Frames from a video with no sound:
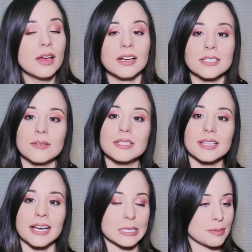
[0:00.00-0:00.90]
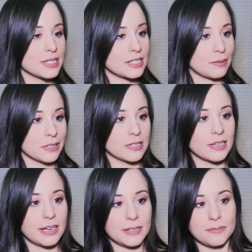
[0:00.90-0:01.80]
So this last place I worked
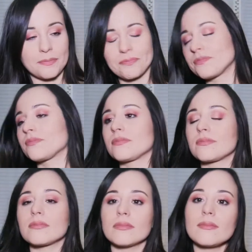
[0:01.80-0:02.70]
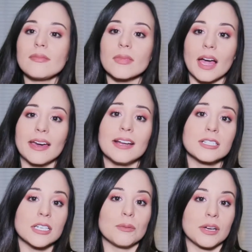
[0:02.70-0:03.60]
at, I had
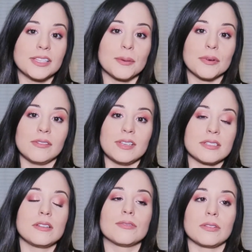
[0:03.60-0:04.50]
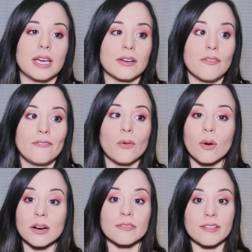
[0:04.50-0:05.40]
actually worked there previously for like
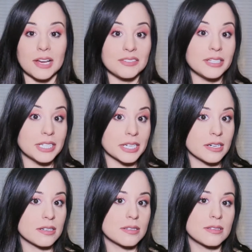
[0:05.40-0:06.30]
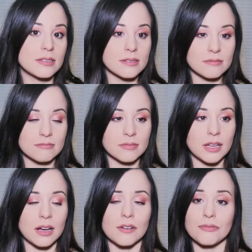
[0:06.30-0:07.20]
4 or 5 years,
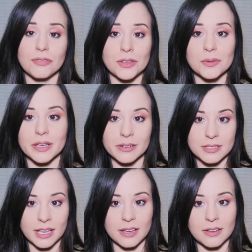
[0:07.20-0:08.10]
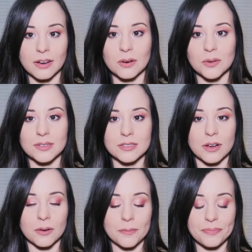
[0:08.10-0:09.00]
a few years ago.
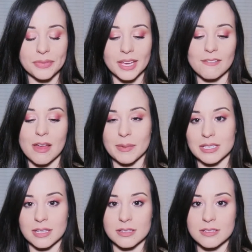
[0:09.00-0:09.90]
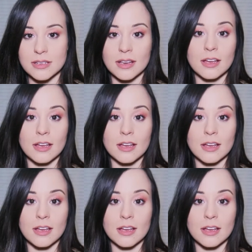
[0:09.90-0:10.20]
So, if that makes sense.